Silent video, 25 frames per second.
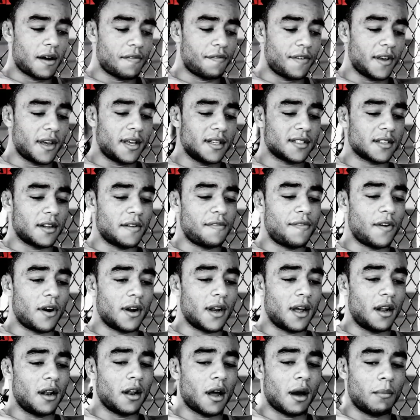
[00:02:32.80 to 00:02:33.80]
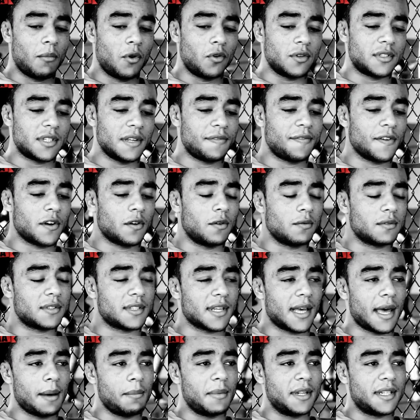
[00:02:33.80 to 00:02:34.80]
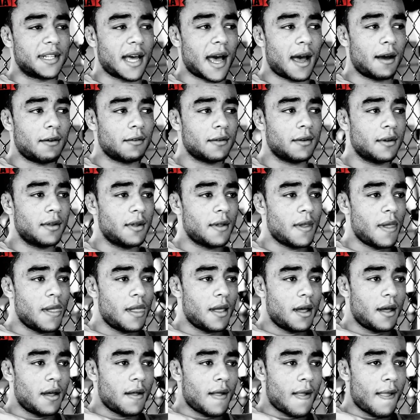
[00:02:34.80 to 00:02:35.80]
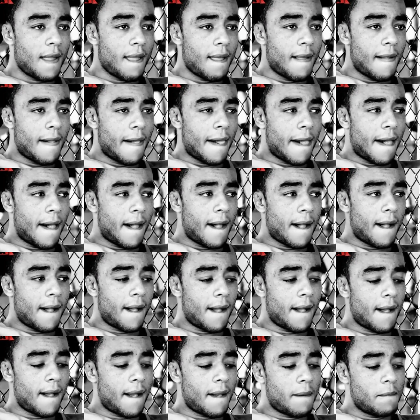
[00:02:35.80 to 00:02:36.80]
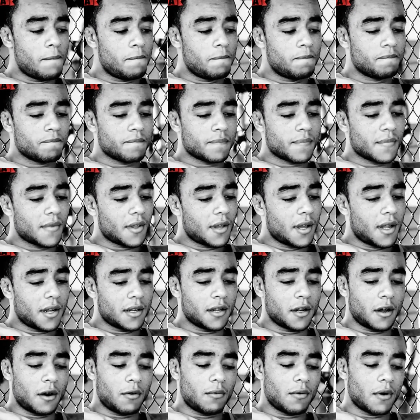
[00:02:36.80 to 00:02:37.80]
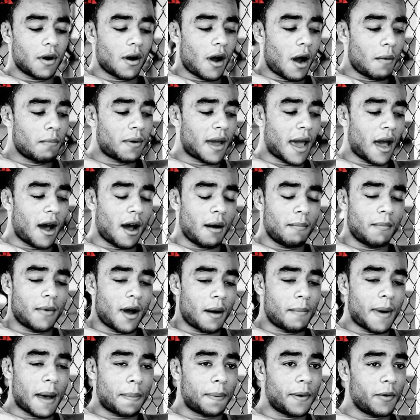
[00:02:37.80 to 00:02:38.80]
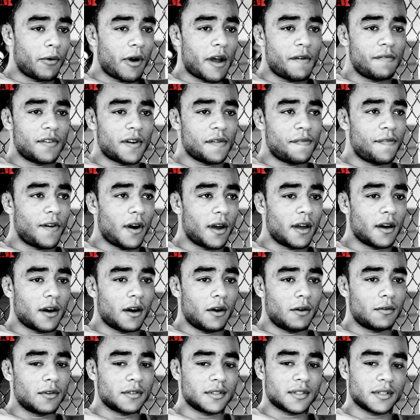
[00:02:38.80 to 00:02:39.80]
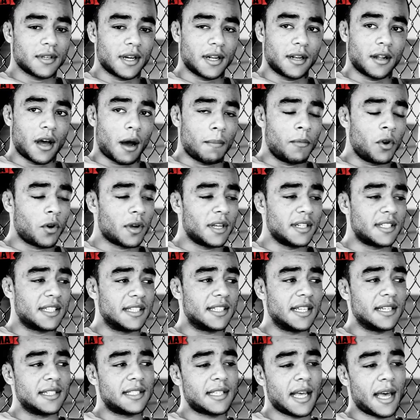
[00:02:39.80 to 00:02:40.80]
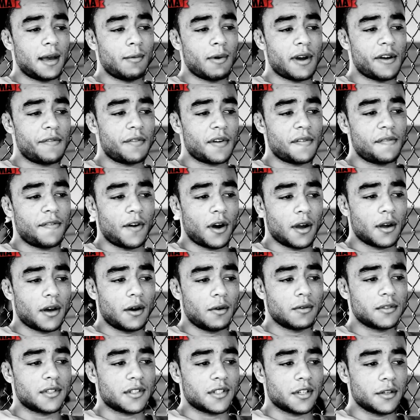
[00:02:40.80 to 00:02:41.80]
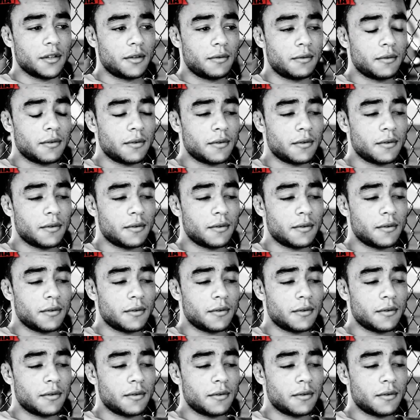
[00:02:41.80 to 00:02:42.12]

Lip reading: think he's going to find it a lot more difficult to get me down. And you know, I'm happy wherever the fight goes, and I'm looking to dictate wherever the fight goes too.